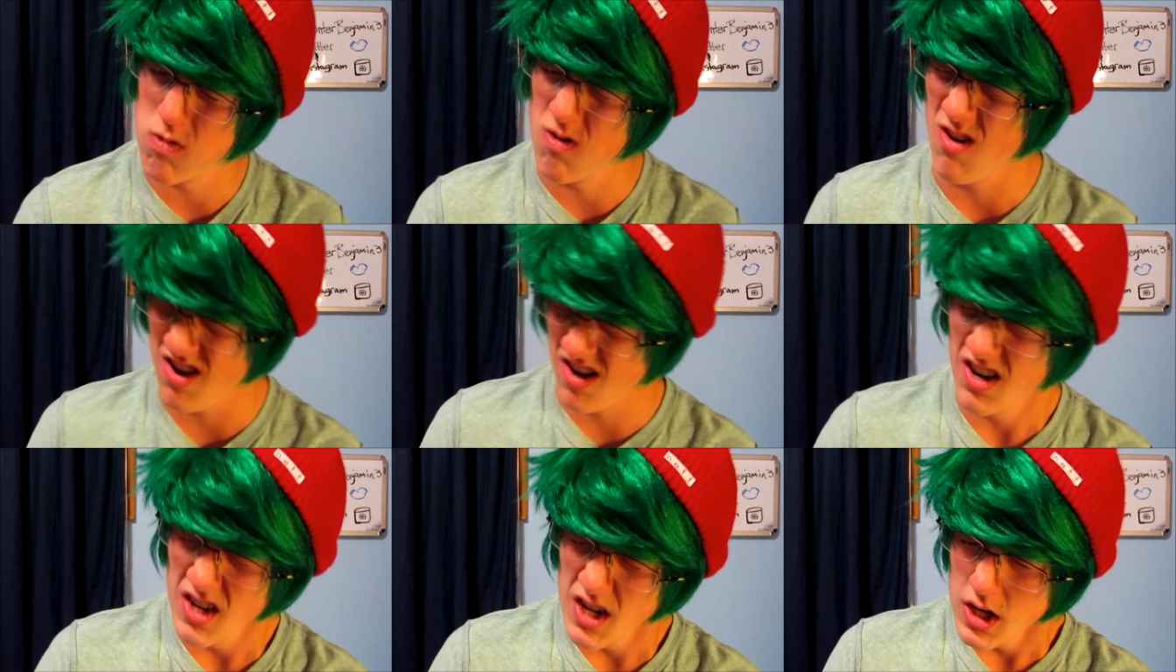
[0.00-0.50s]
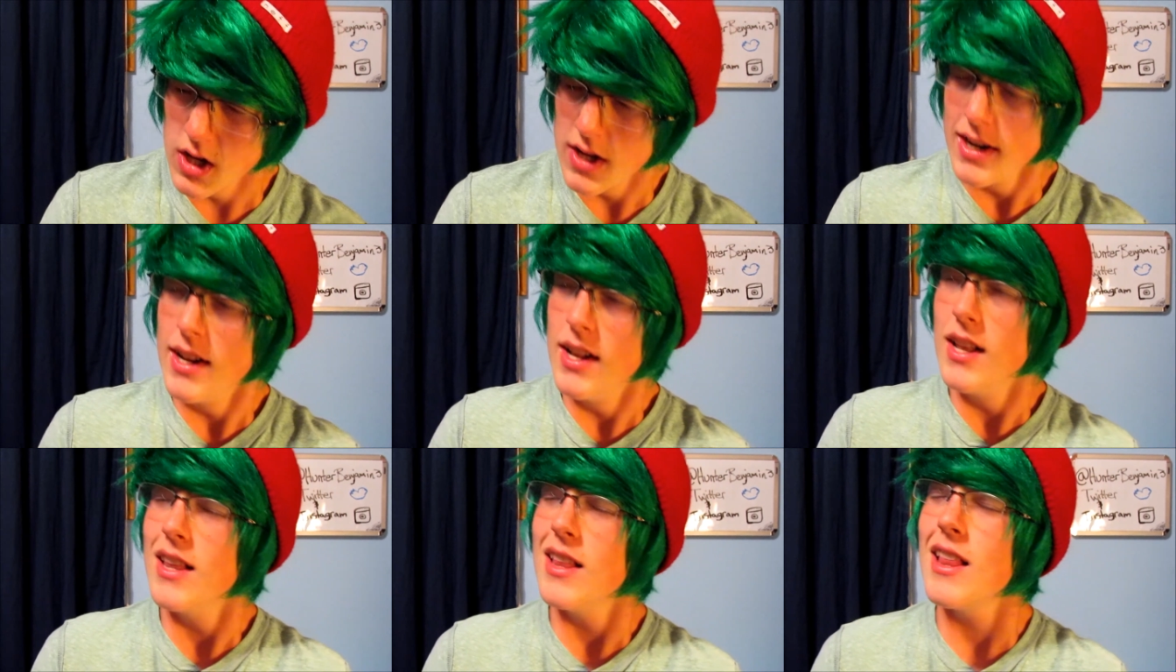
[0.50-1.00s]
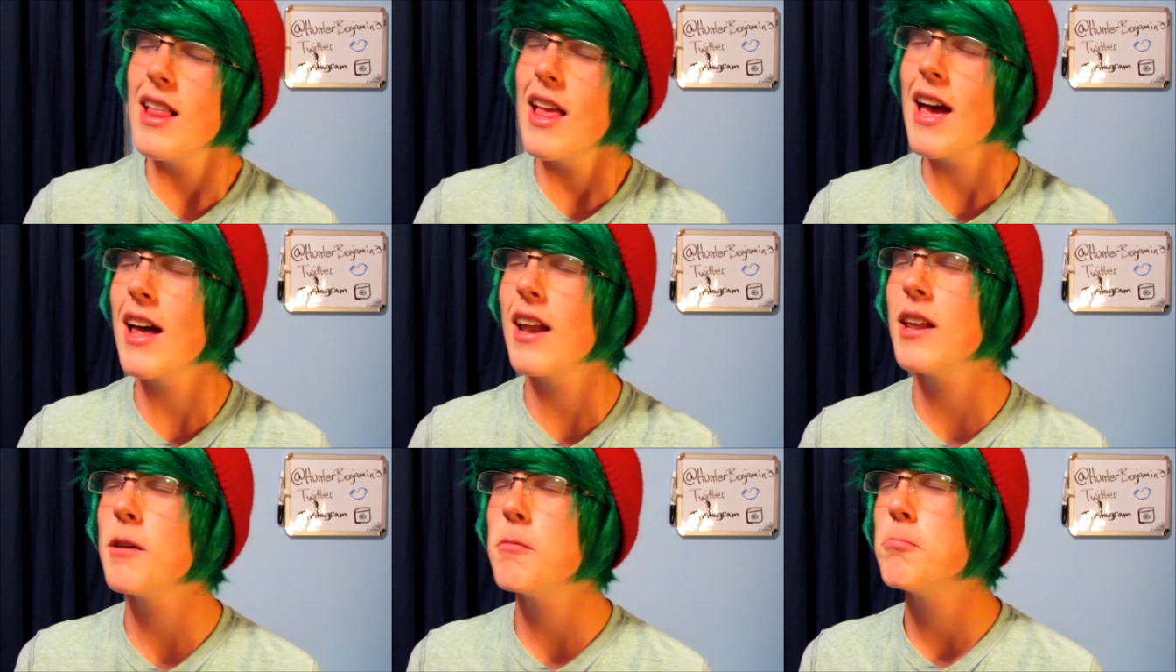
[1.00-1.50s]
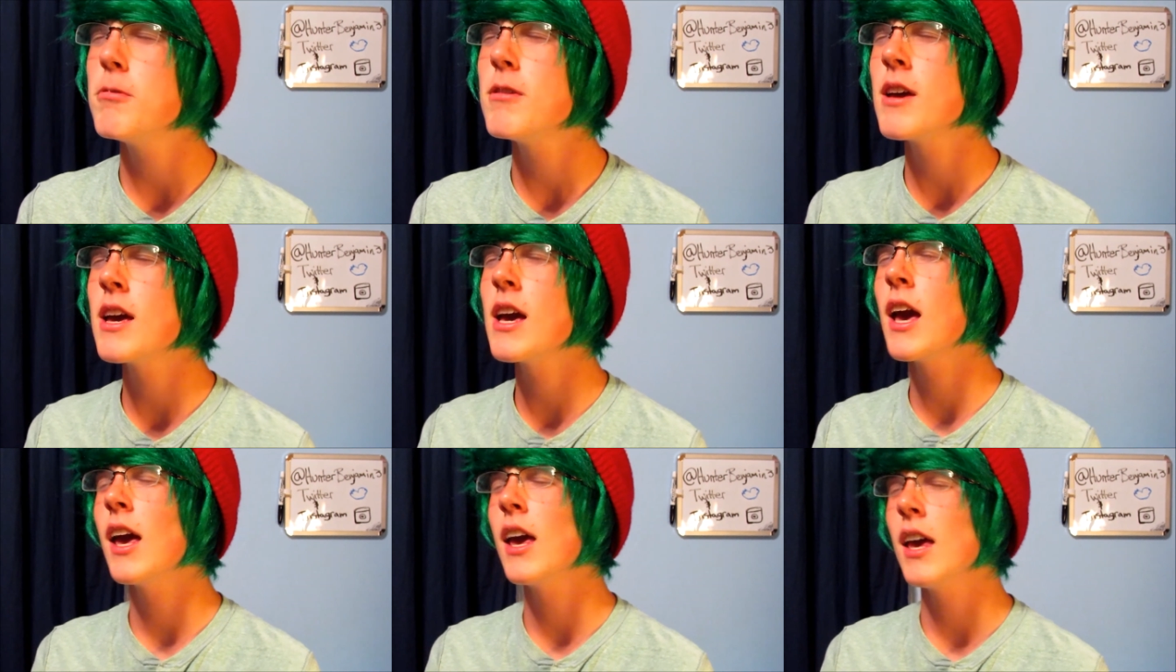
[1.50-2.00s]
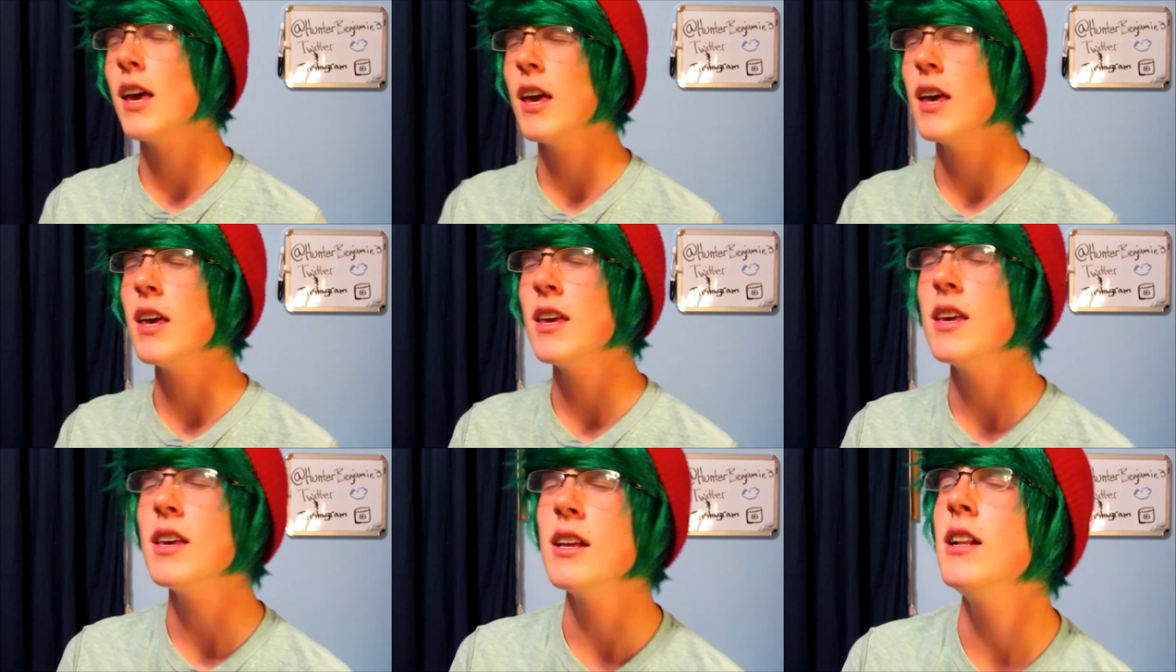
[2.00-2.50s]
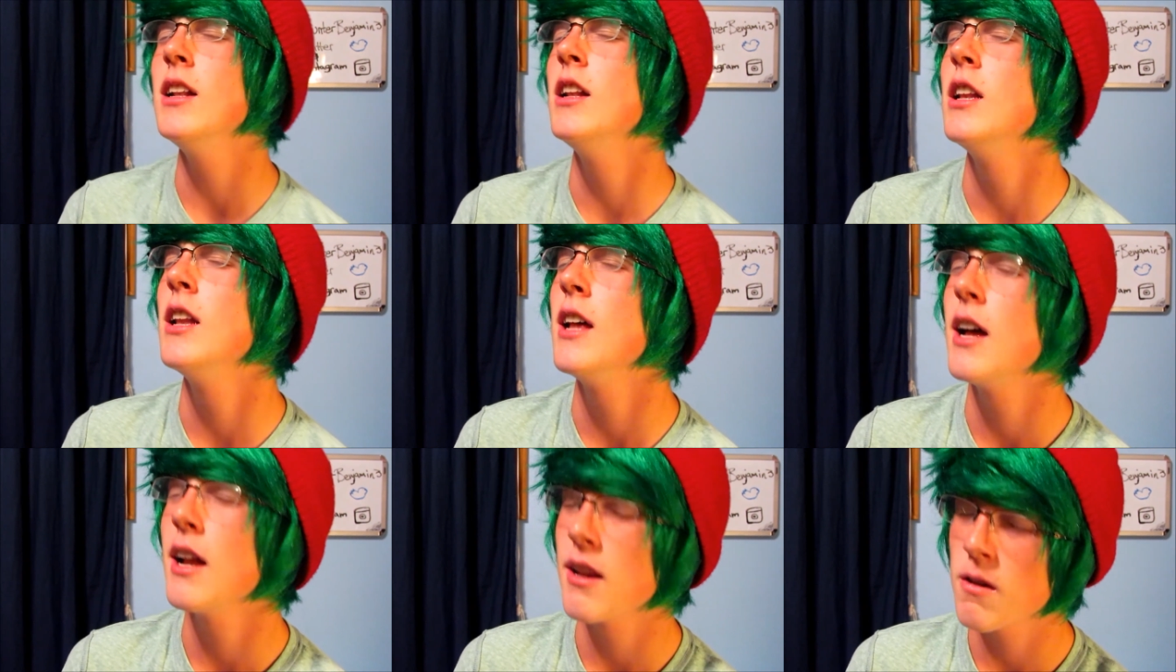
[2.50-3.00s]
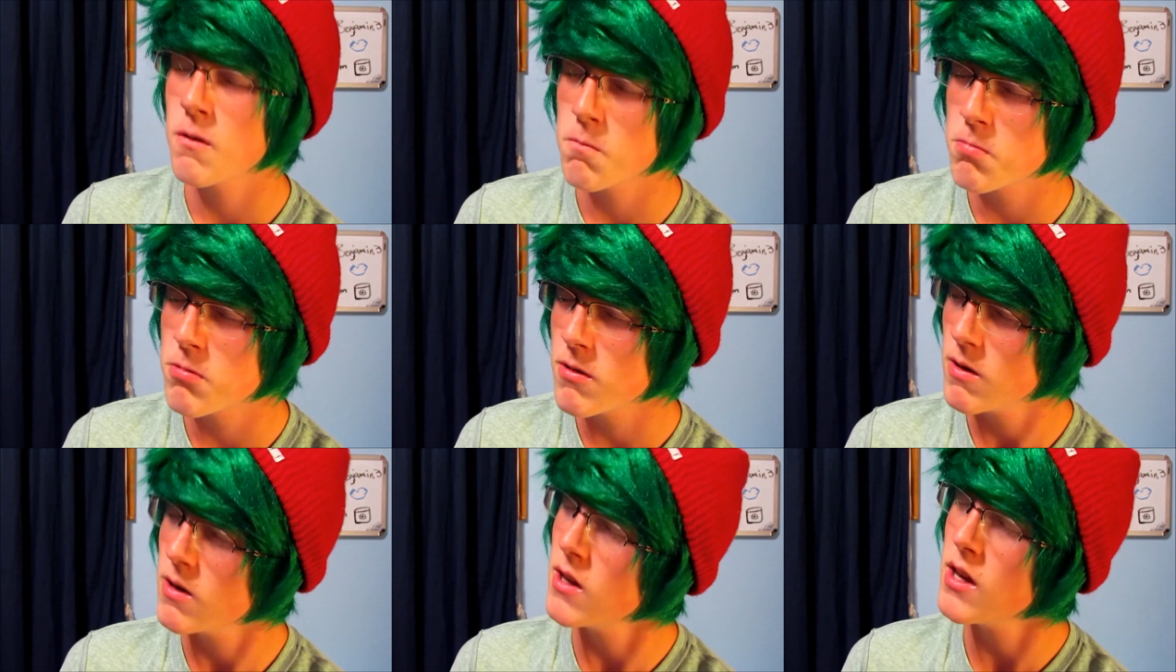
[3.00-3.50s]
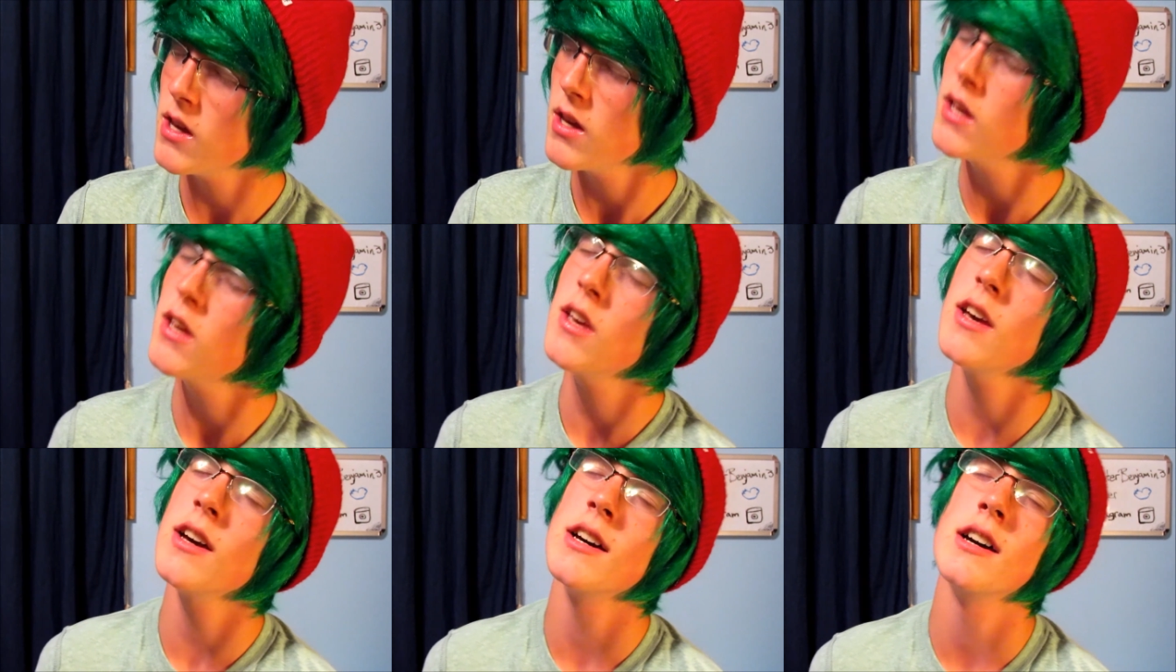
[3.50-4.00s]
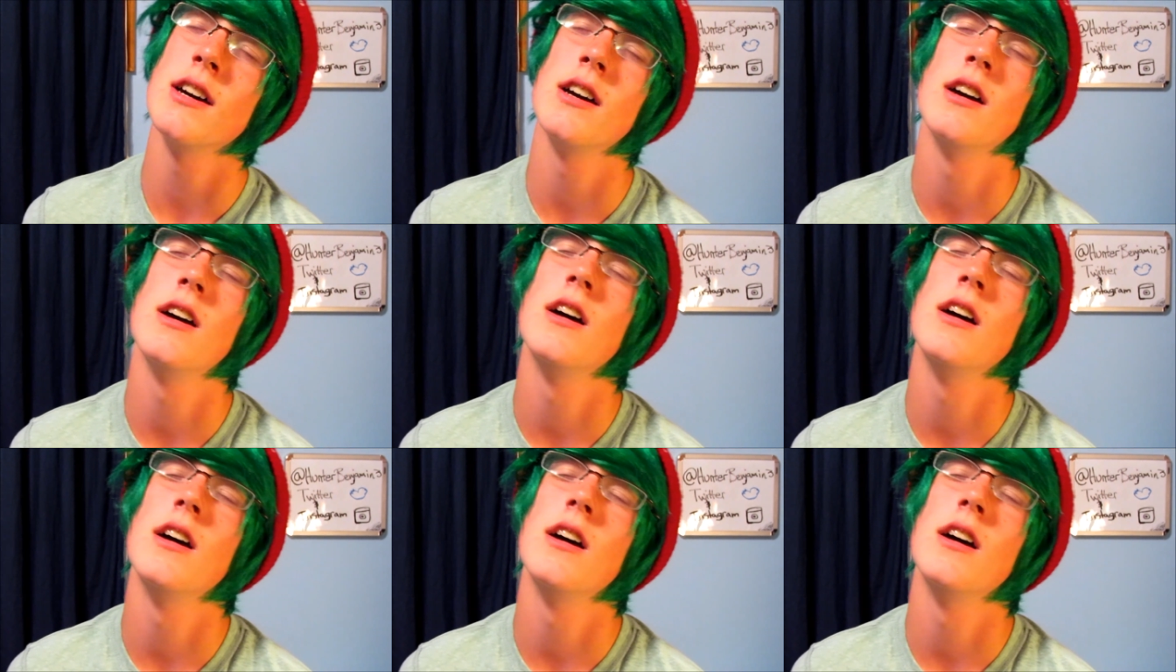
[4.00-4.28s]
Let it be. Let it be.